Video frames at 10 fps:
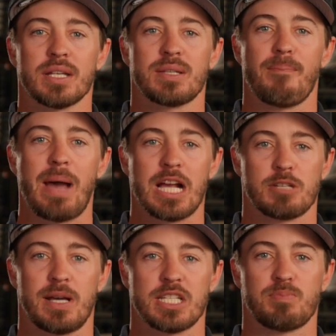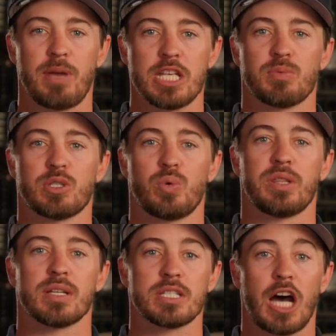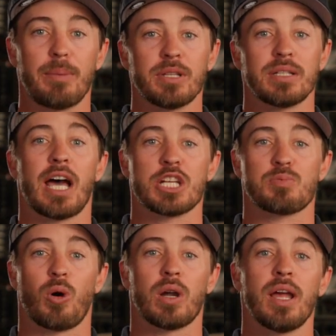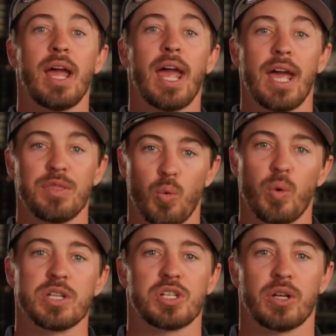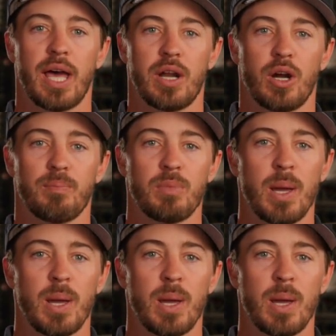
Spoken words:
us to maximize space between the top of the dashboard and the windshield header,